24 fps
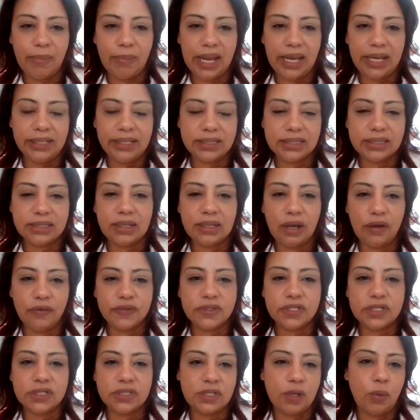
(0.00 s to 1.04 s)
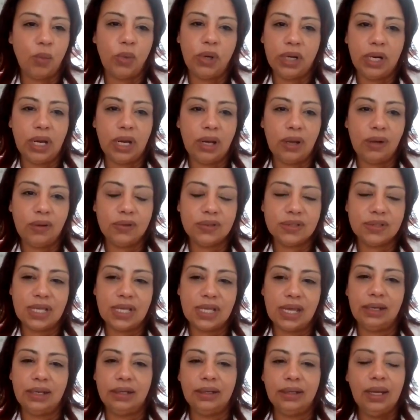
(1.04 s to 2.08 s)
my stuff to someone else,
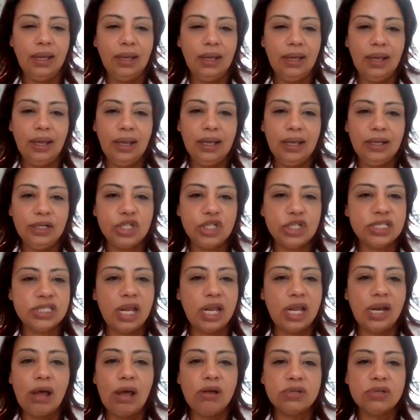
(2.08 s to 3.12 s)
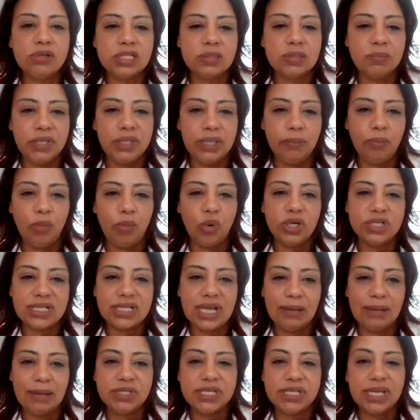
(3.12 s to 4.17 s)
and just allows me more
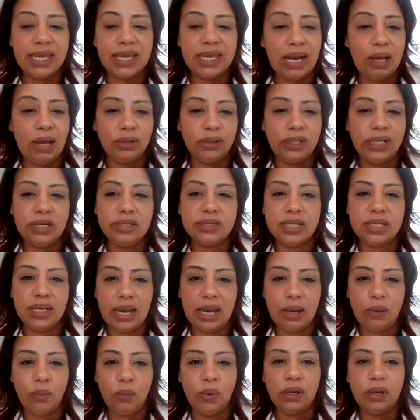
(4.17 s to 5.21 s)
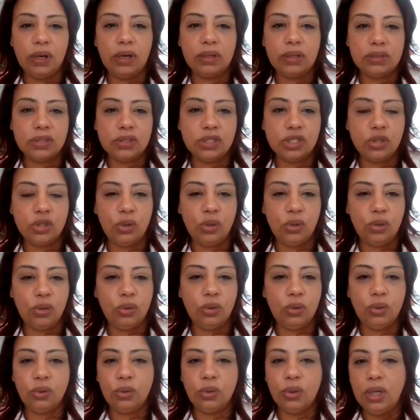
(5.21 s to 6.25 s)
time to get out there to network,
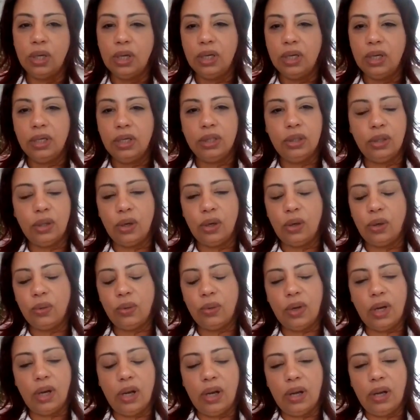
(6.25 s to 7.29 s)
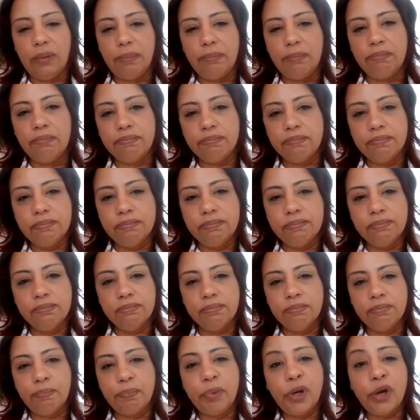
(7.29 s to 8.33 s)
to you know um,
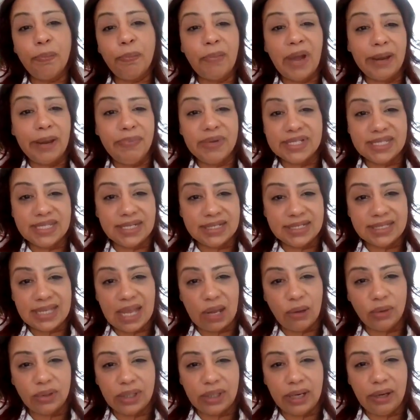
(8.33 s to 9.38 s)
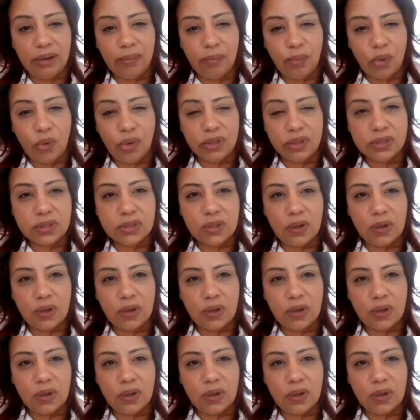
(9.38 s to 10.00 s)
put my business out there more.